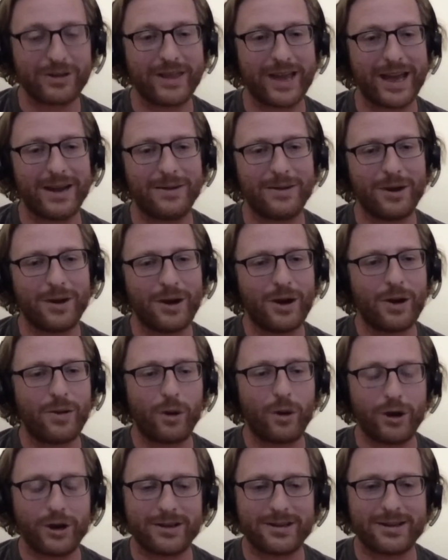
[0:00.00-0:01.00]
Because then
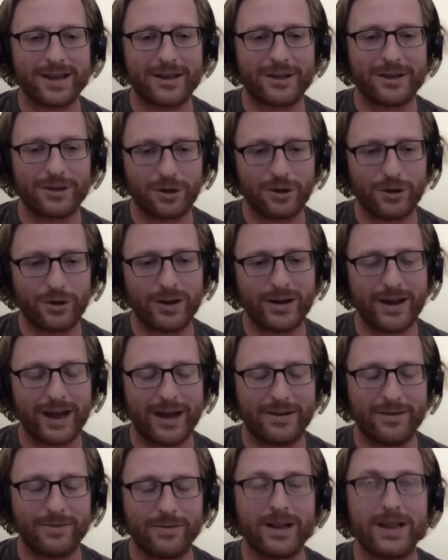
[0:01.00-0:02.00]
what you can start to do,
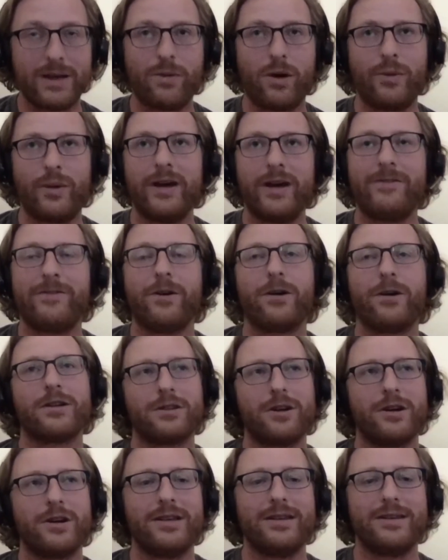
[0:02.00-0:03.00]
and really what we're
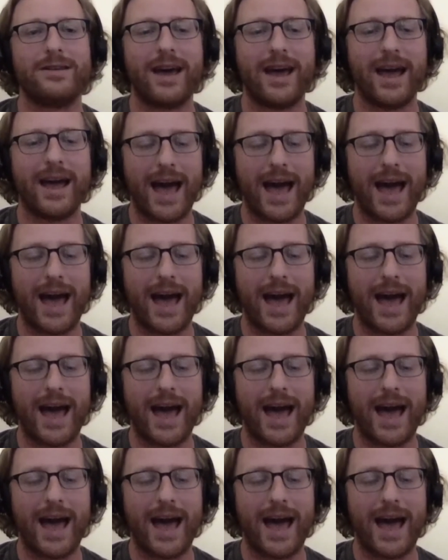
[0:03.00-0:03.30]
focused on, is